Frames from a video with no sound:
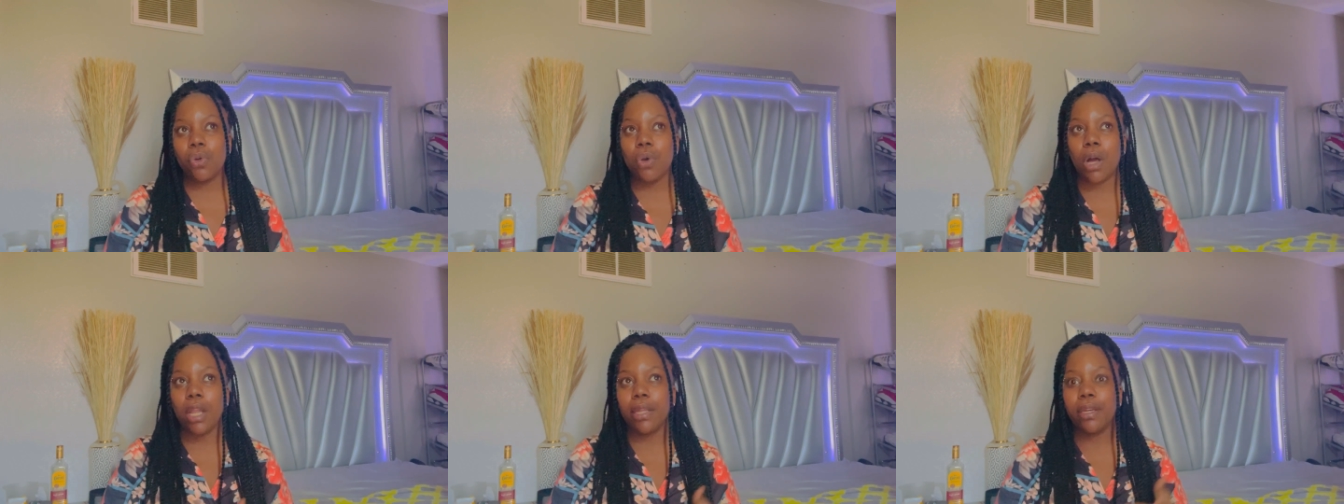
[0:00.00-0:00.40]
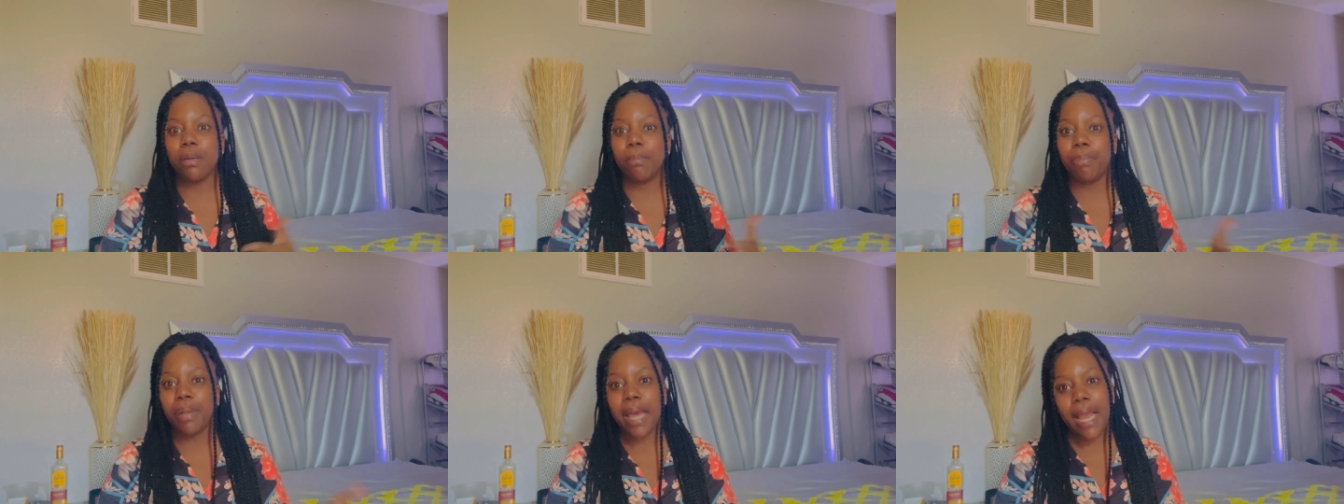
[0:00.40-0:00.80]
calling
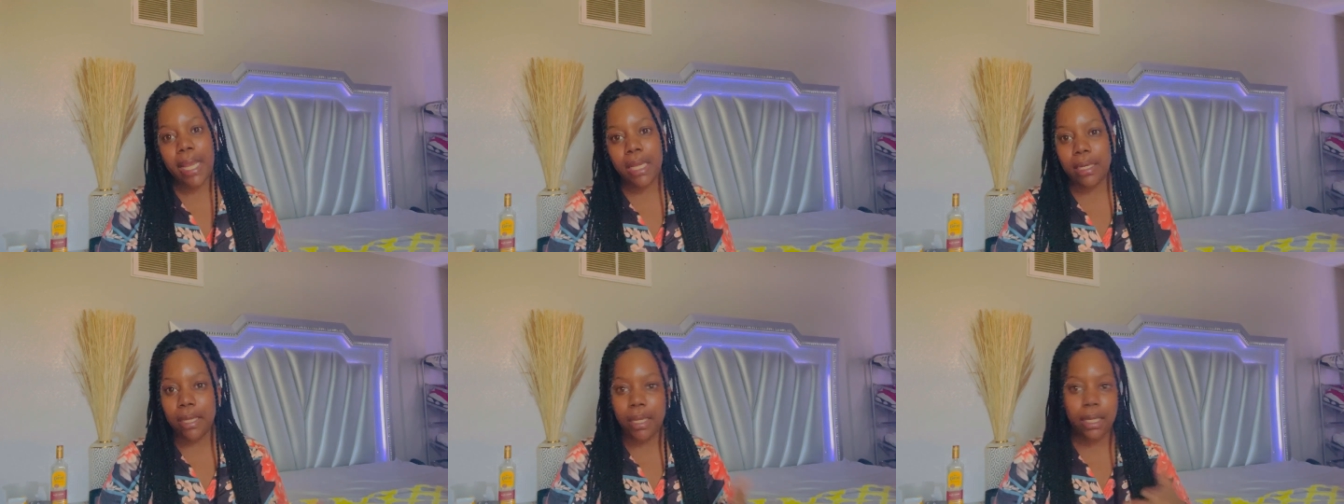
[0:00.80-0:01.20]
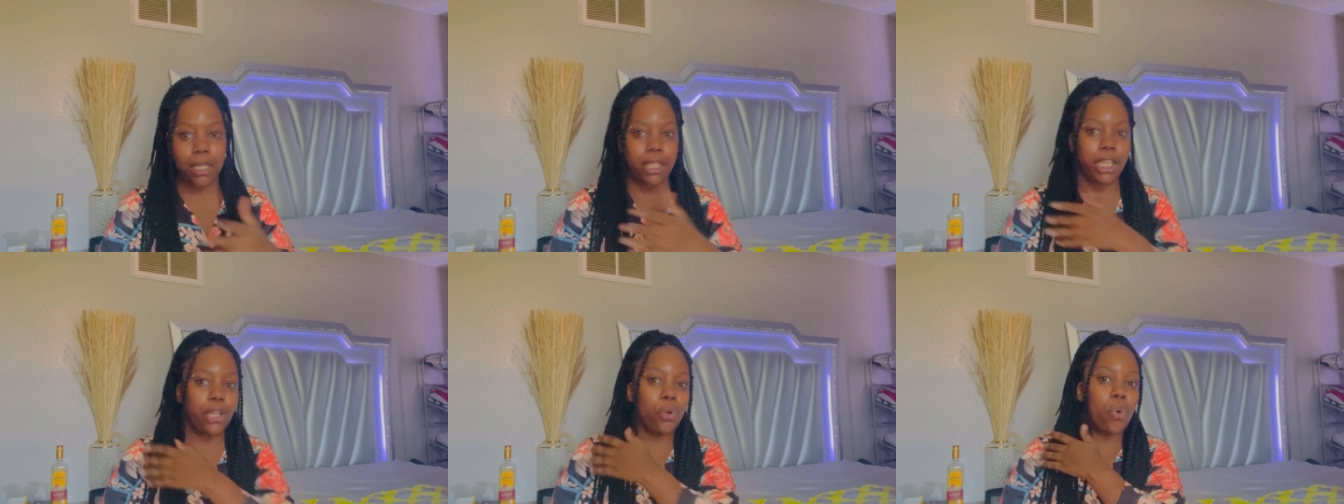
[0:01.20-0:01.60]
them black and
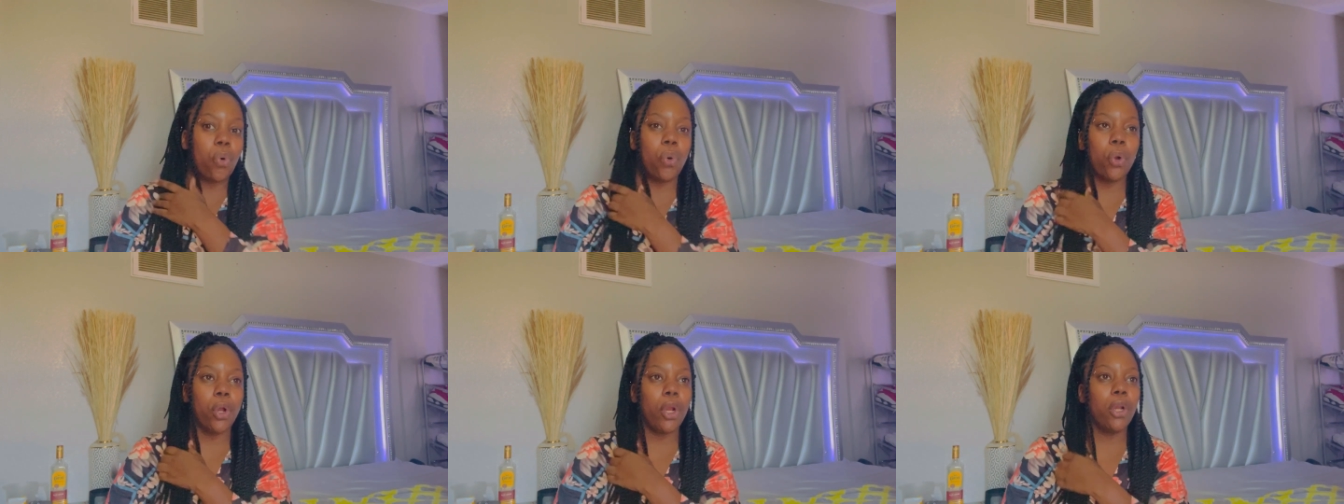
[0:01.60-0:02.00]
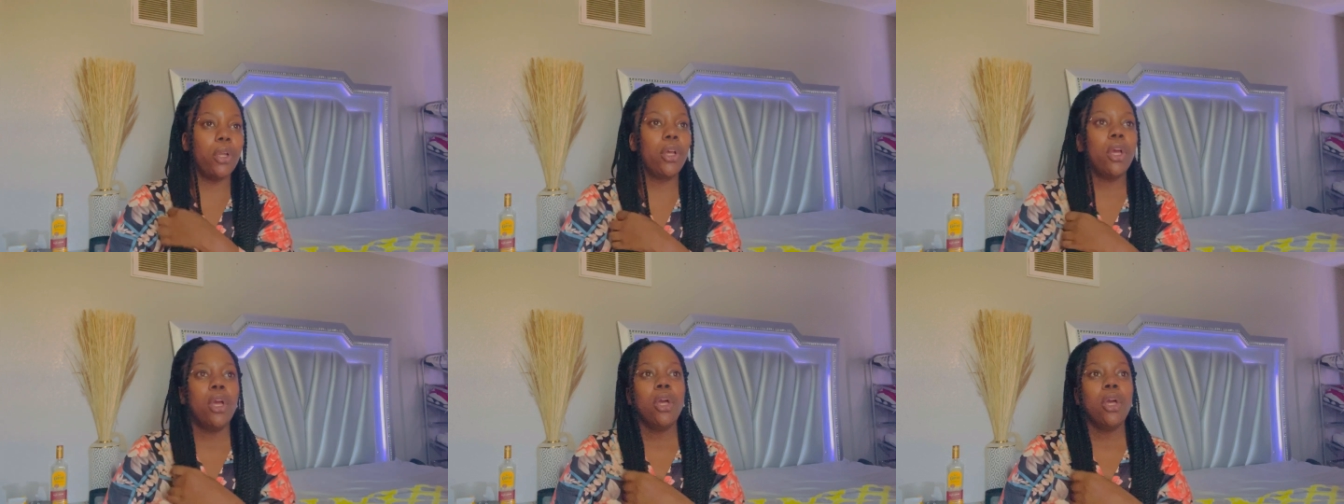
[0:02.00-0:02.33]
ugly or,